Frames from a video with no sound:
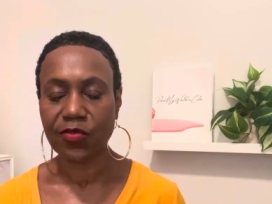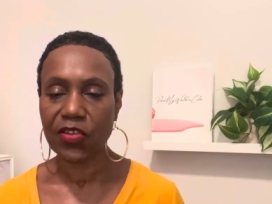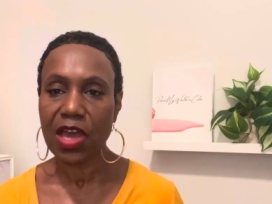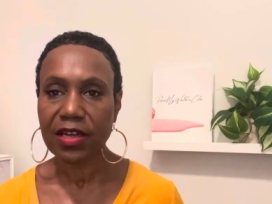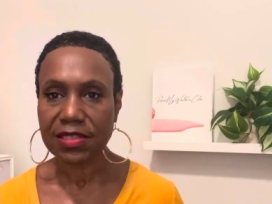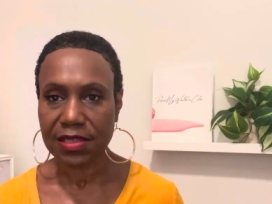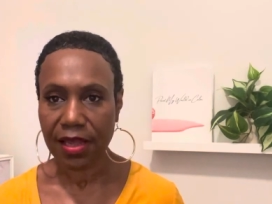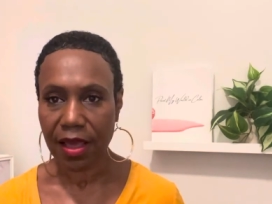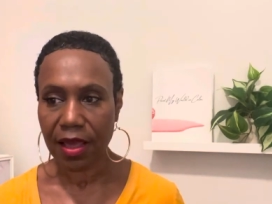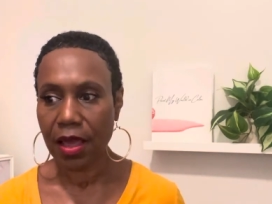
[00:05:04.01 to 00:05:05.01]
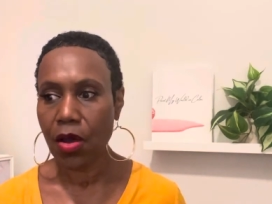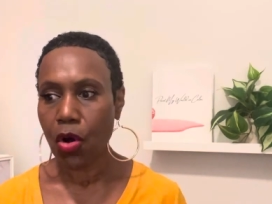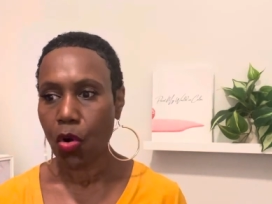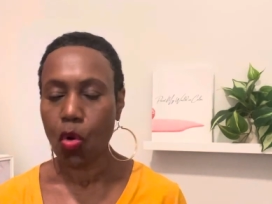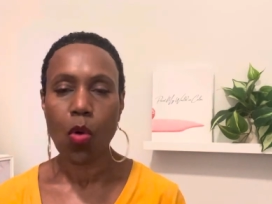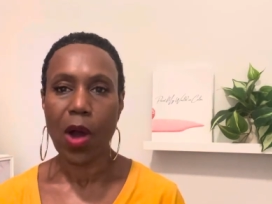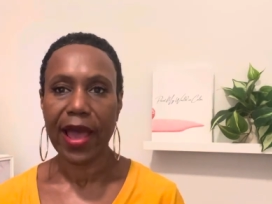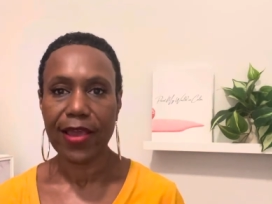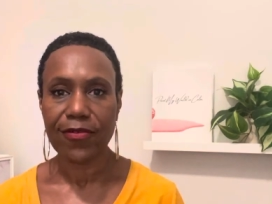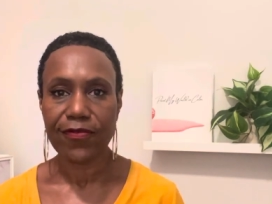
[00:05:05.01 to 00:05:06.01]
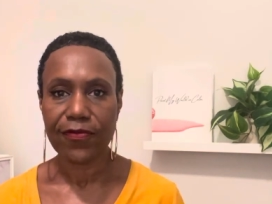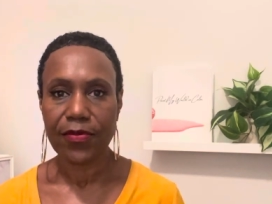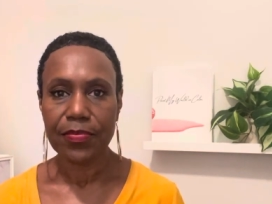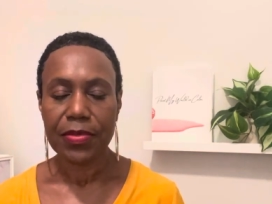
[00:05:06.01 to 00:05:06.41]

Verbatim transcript: fiance or wife.